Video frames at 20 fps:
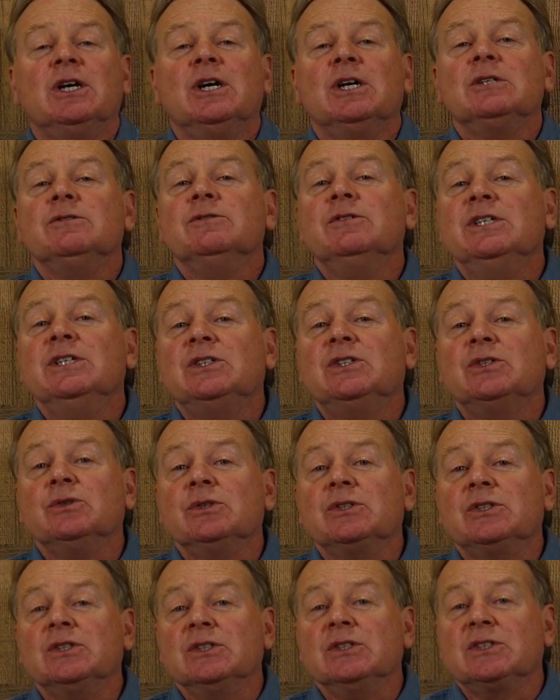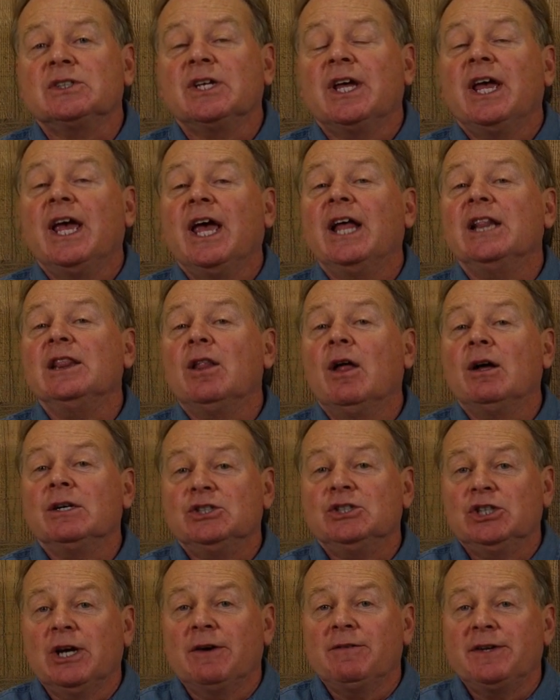resources, and
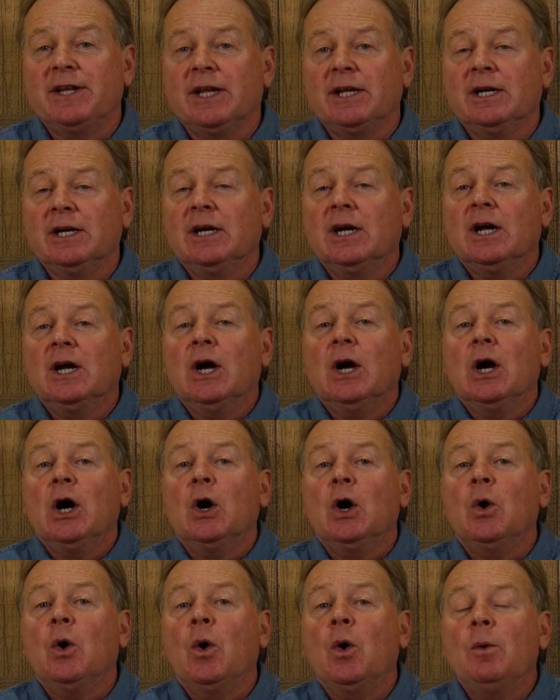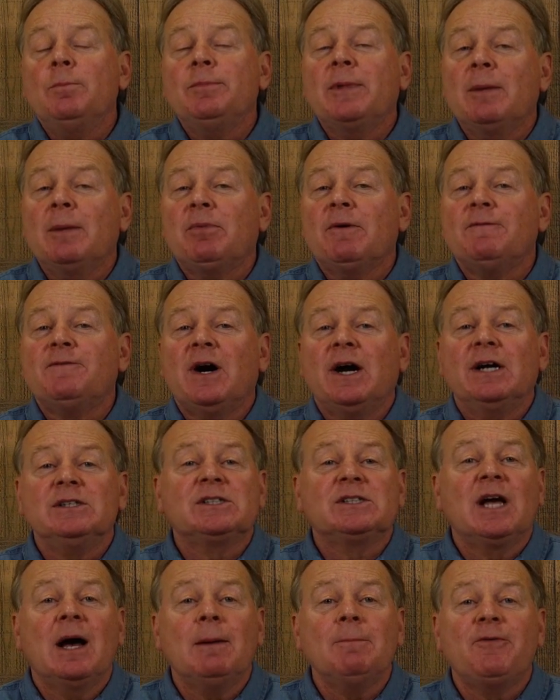longevity. A home that provides
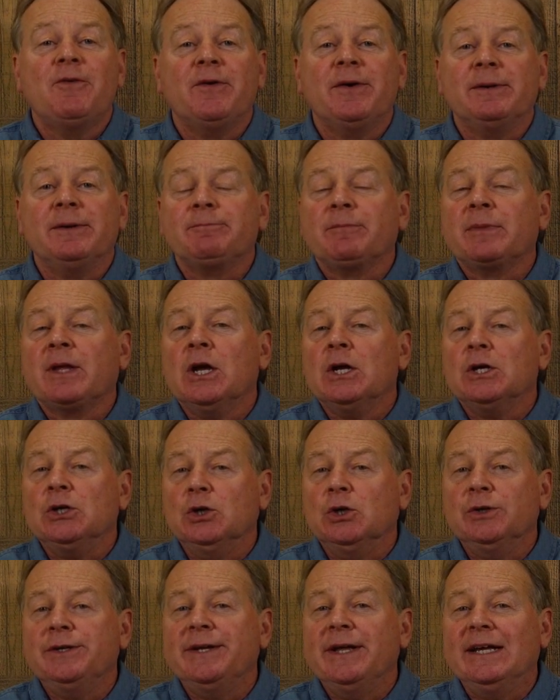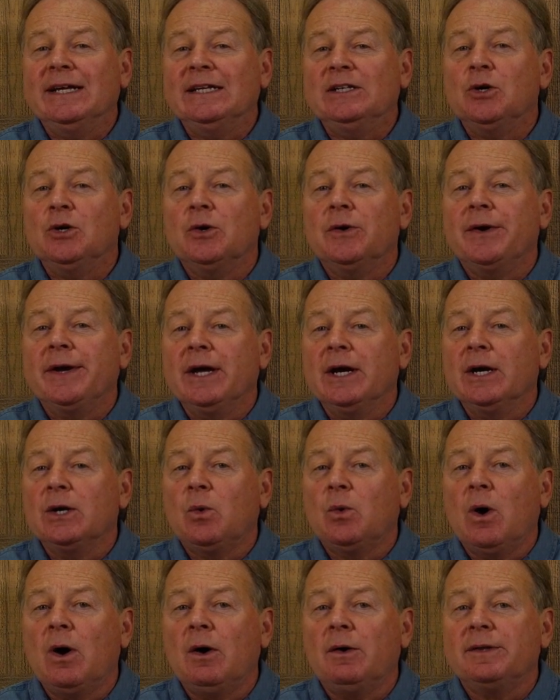comfort, good indoor air
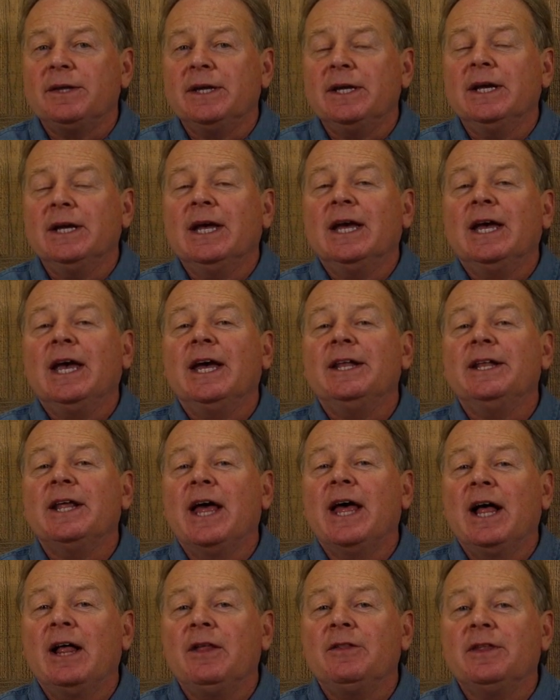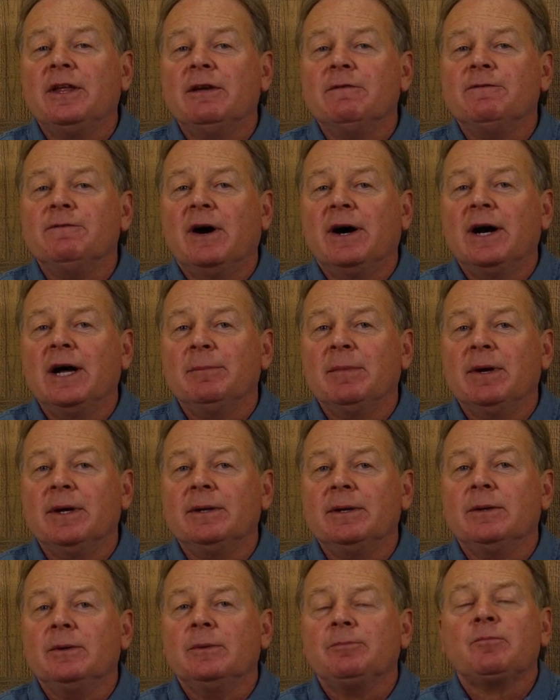quality, and a healthy environment.
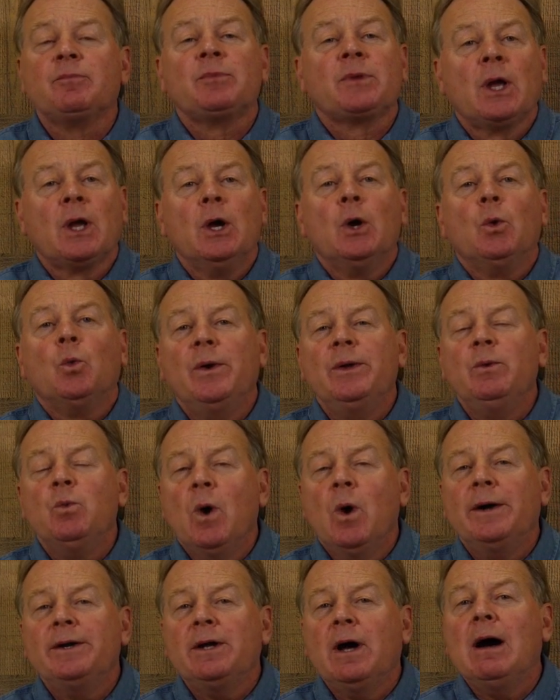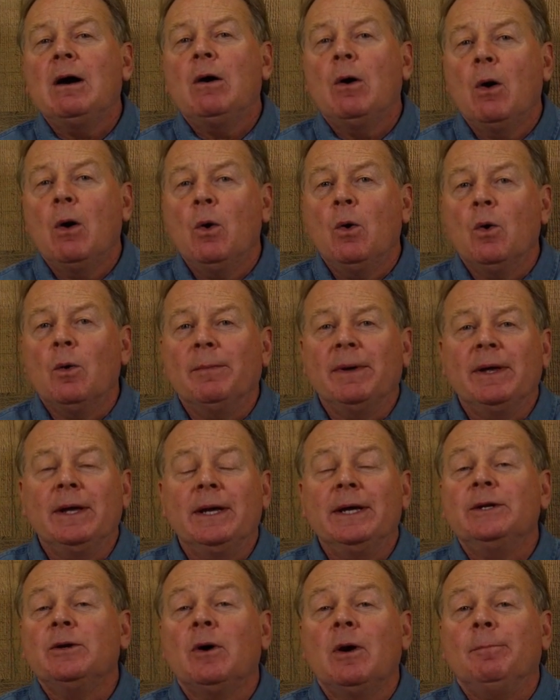We want our home
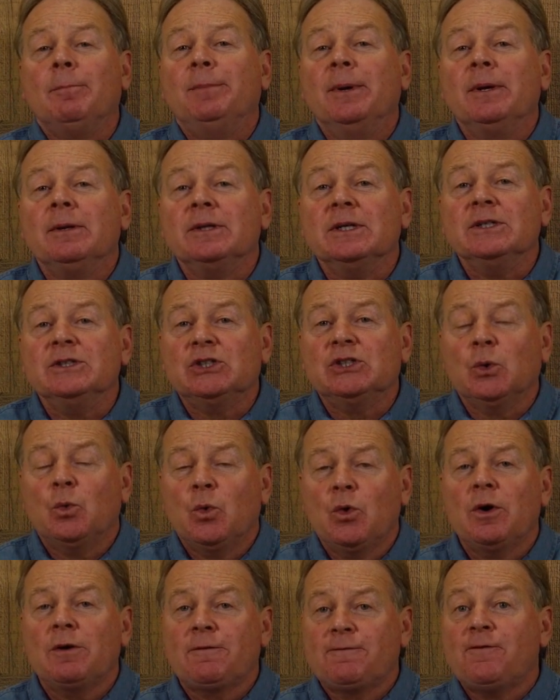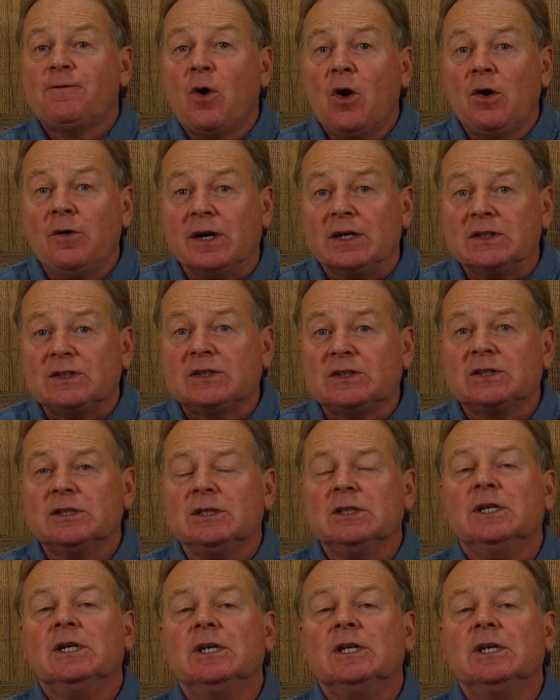and our building to work for us,